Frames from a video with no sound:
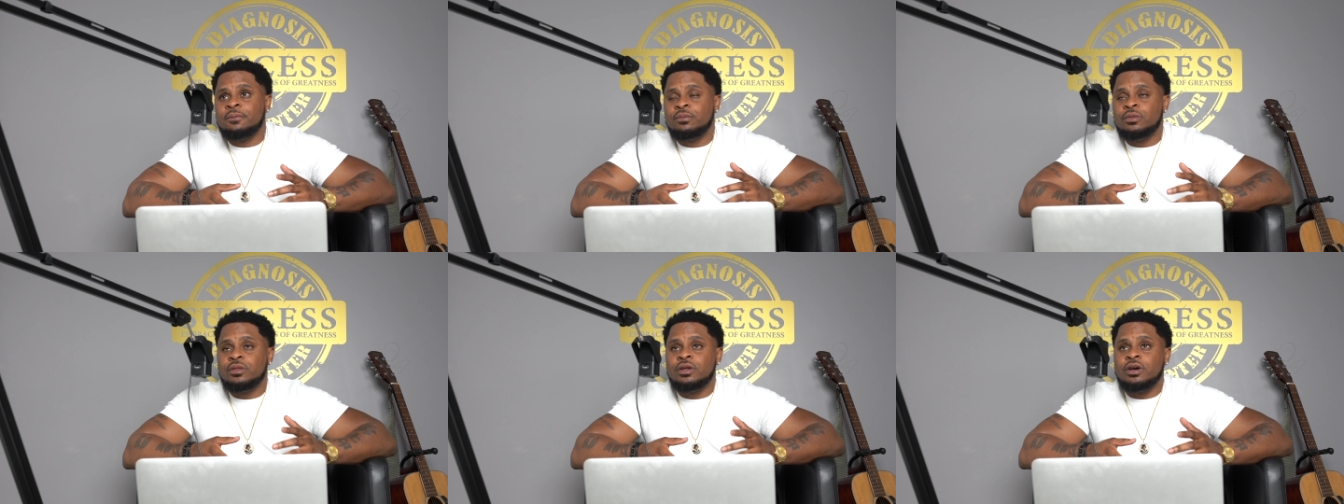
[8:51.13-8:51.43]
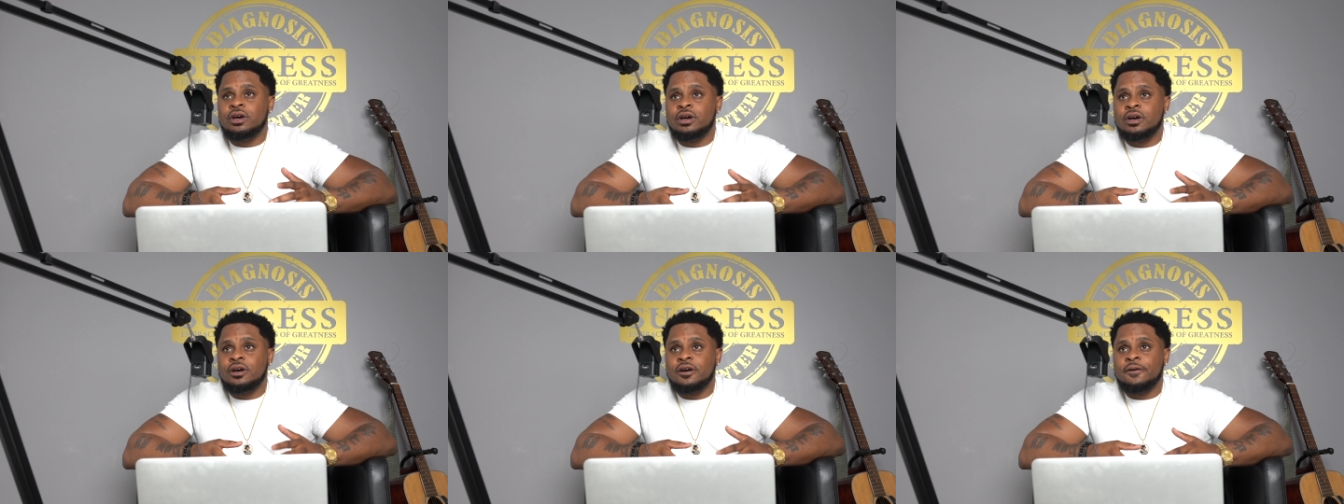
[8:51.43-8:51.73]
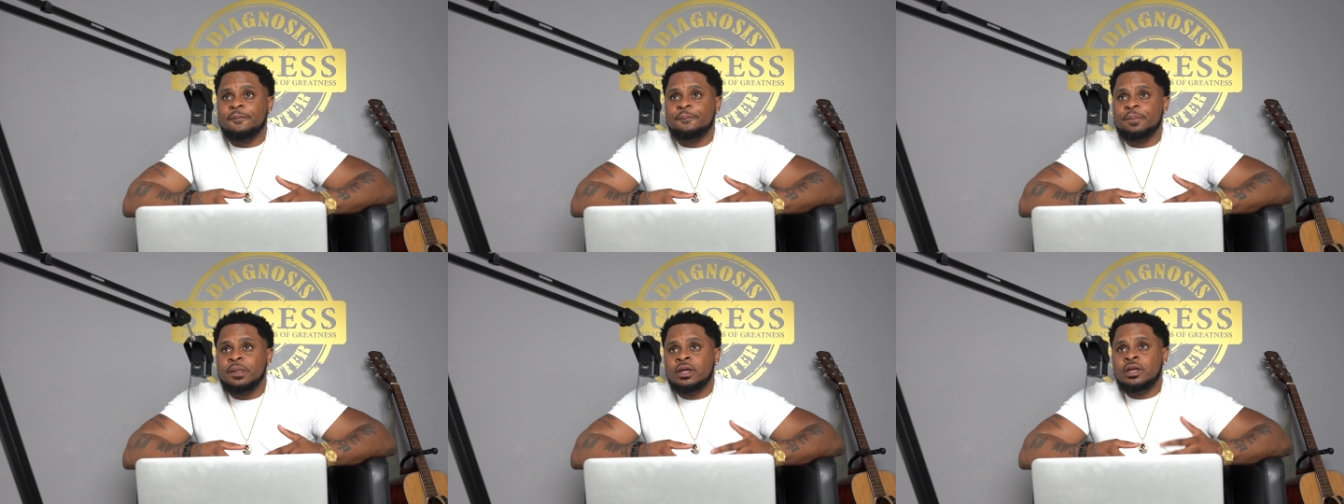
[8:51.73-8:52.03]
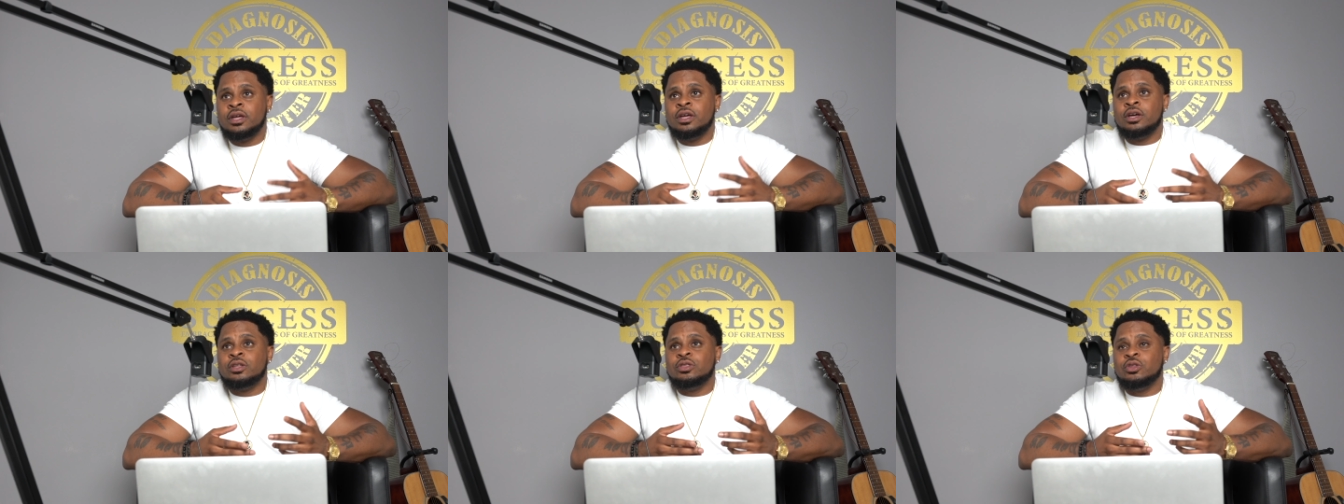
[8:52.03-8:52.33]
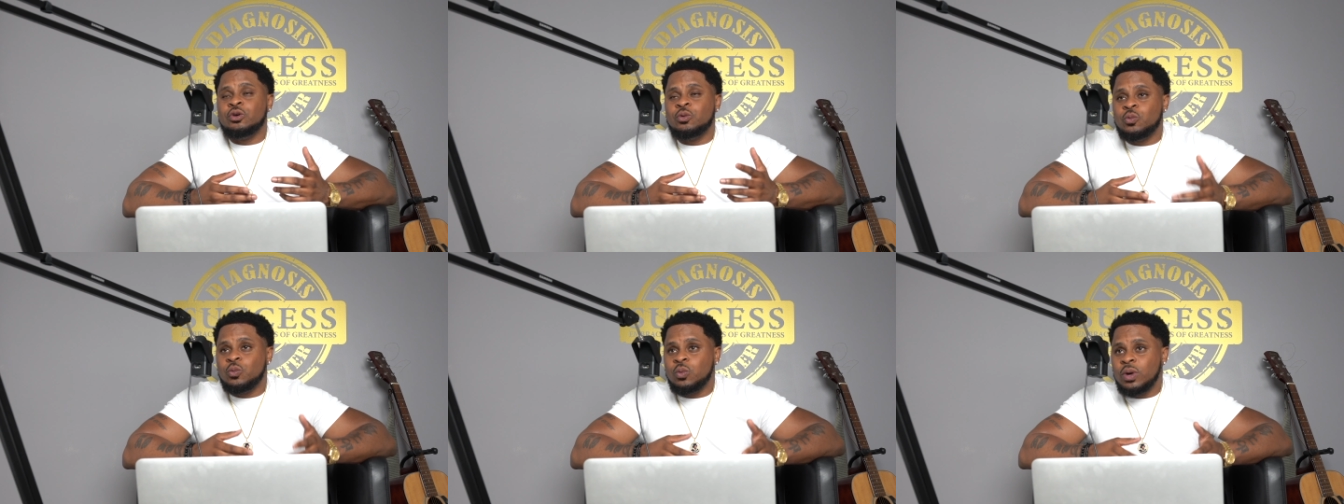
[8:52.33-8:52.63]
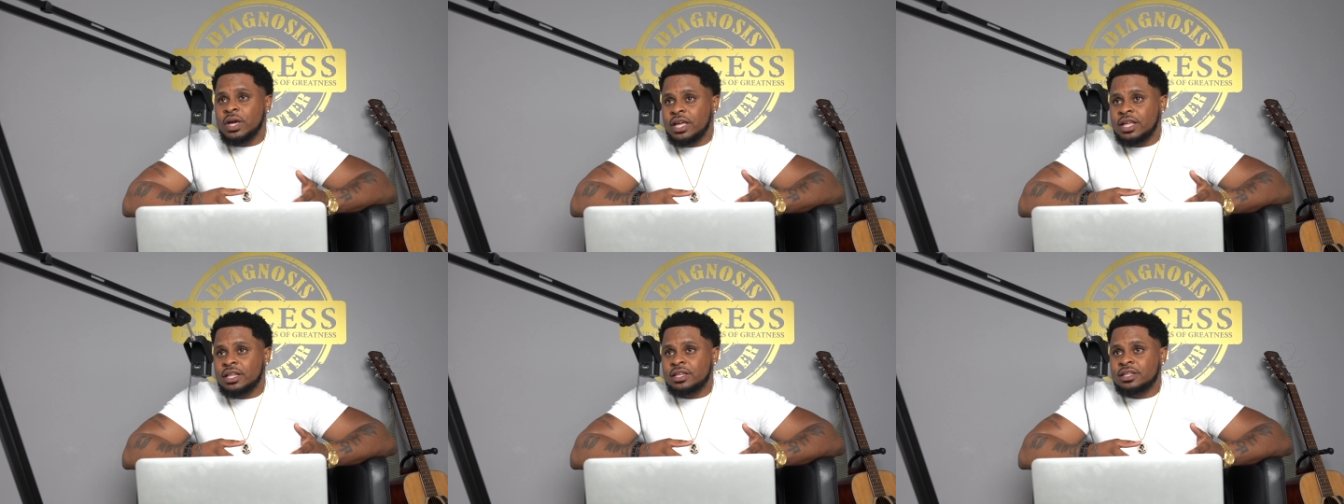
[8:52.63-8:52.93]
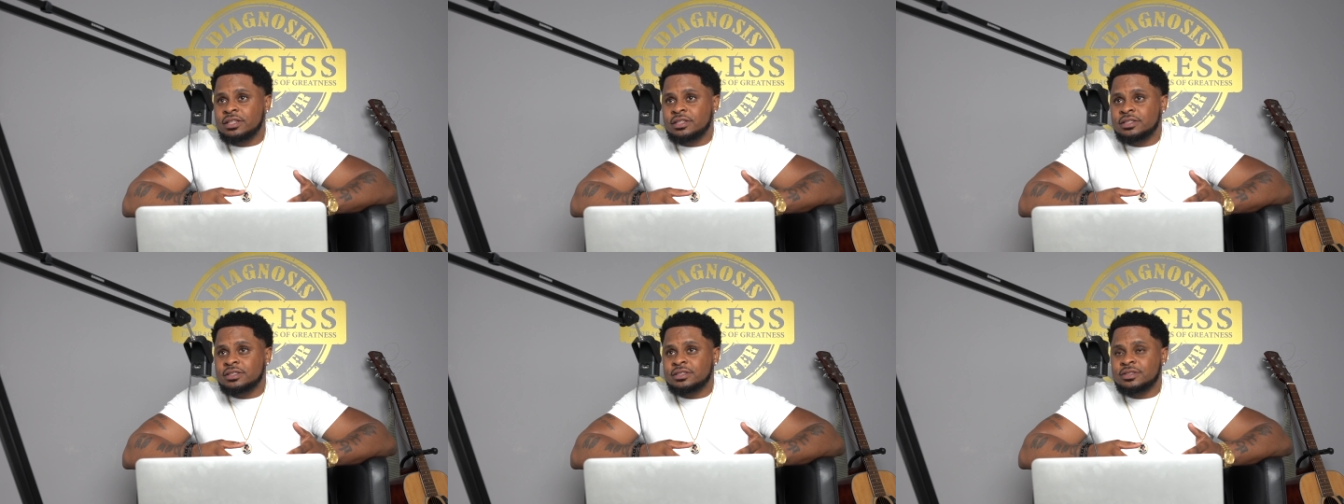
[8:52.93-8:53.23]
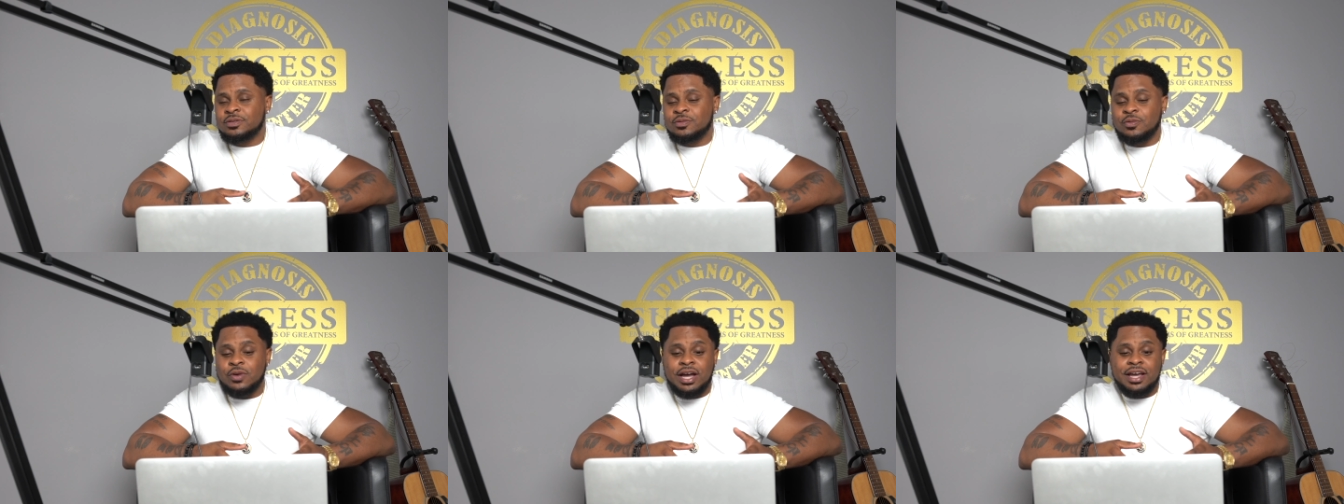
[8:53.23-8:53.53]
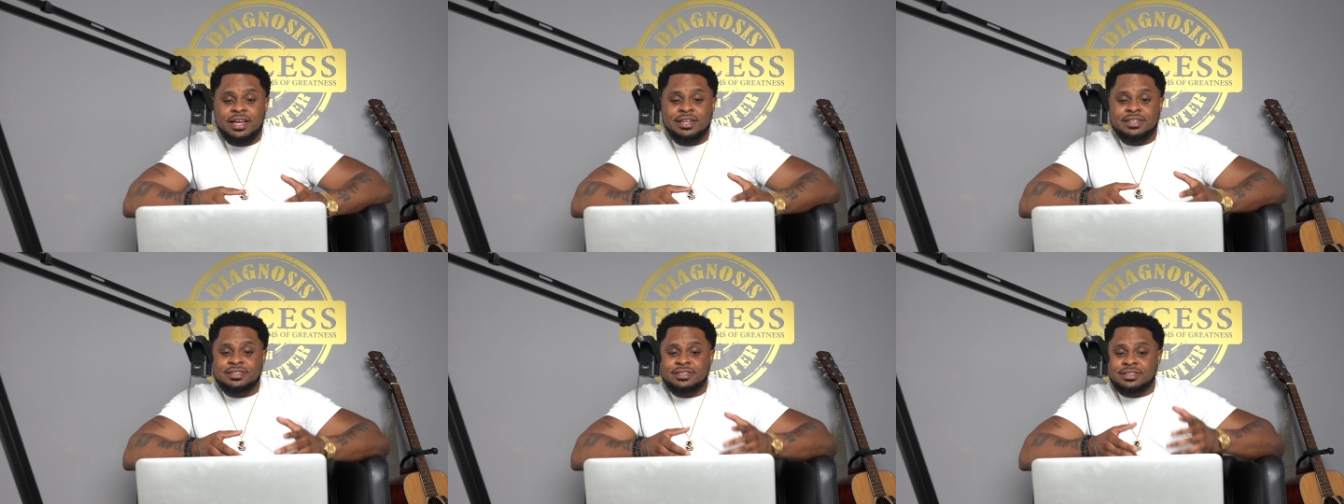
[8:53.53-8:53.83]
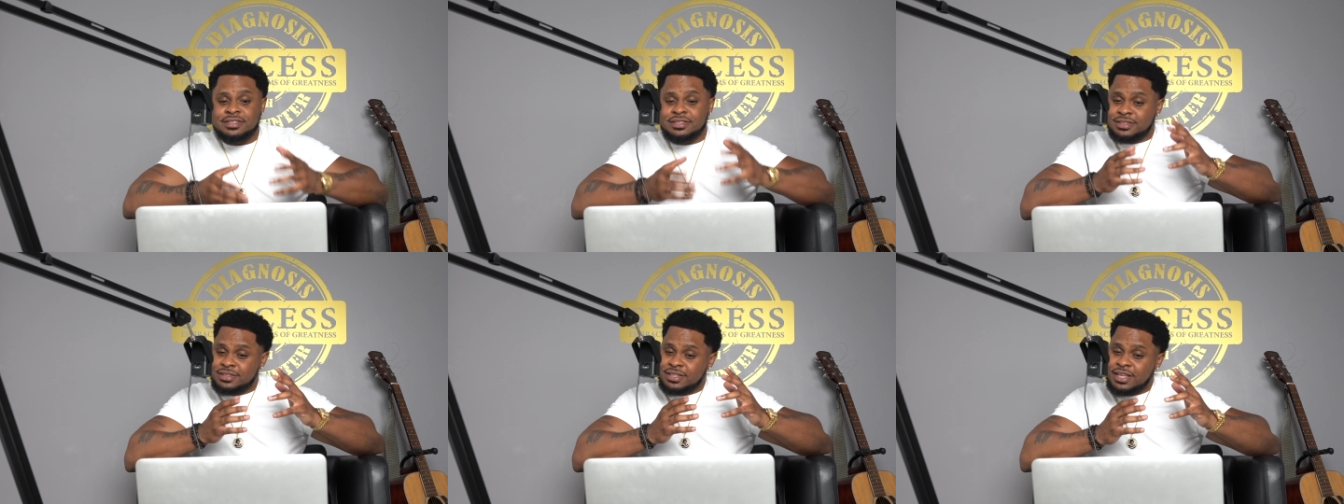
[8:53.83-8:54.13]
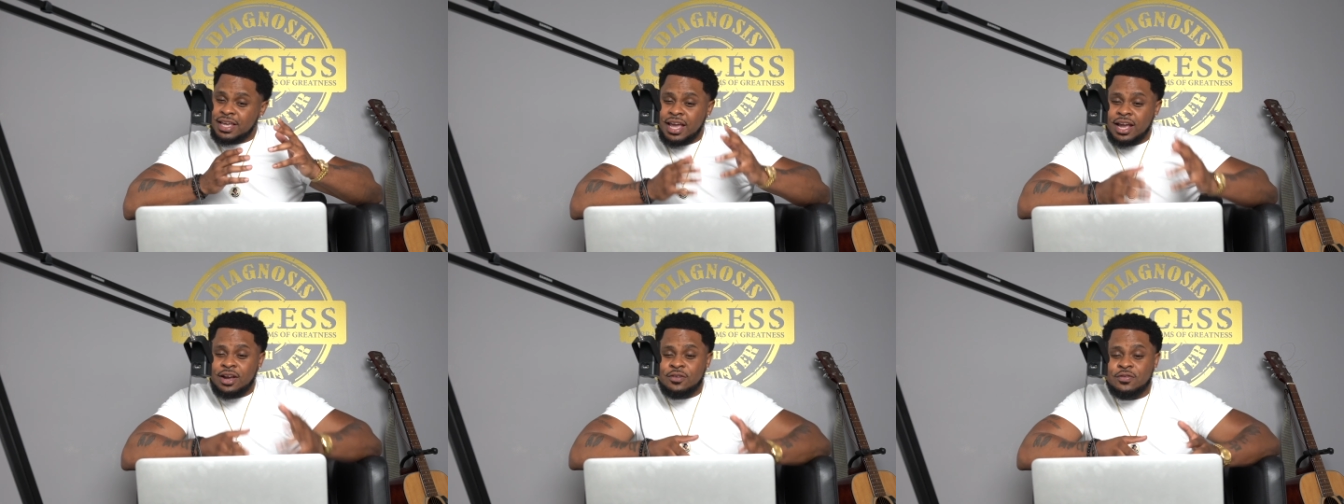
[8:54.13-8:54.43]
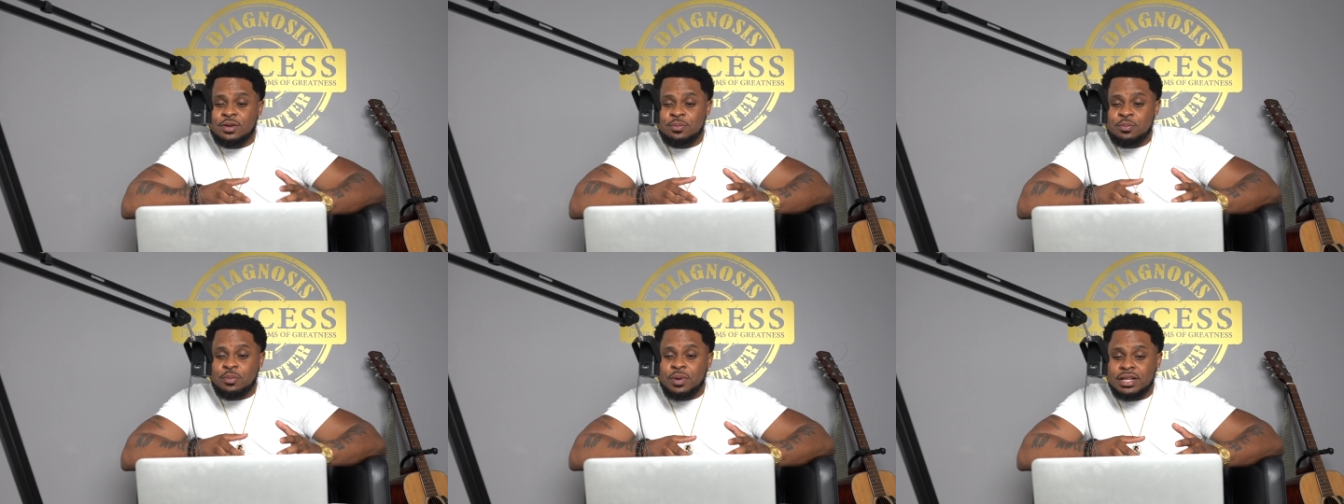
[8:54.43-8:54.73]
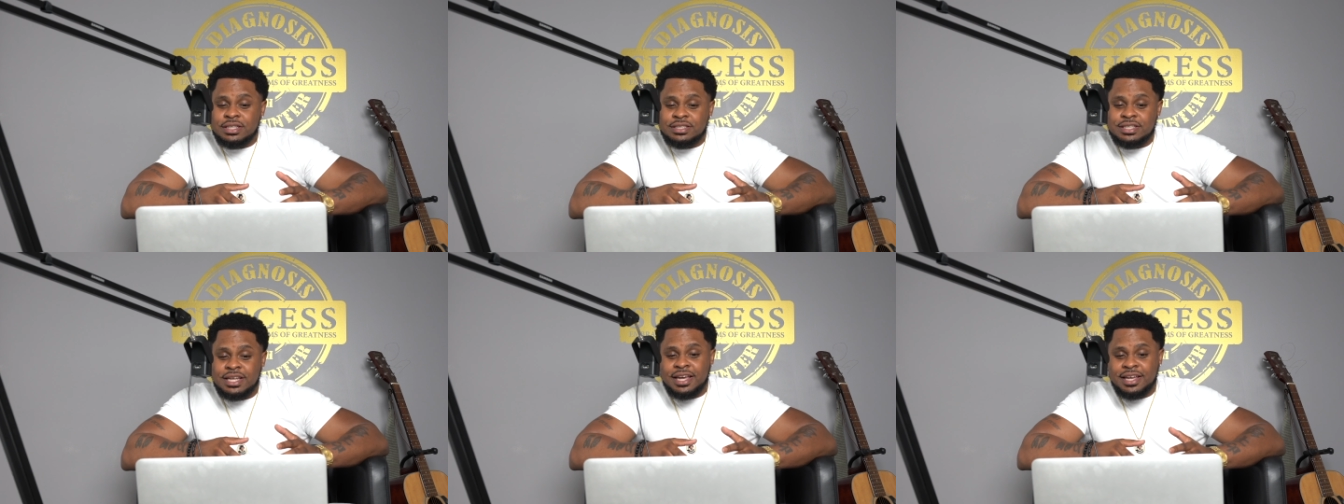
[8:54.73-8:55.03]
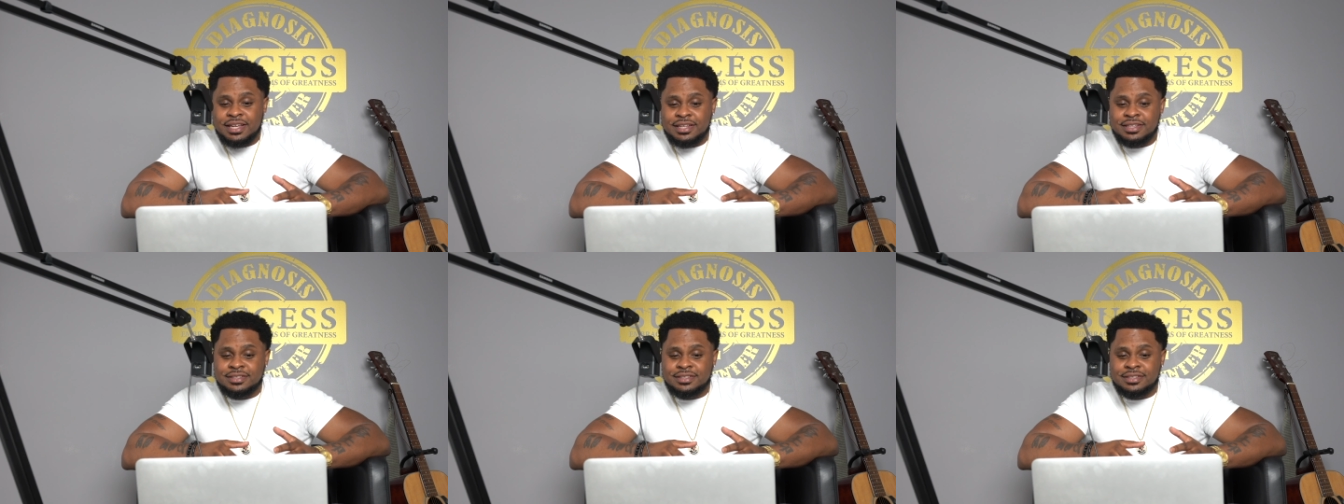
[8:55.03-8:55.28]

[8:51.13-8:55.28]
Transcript: the win, right? Every Monday,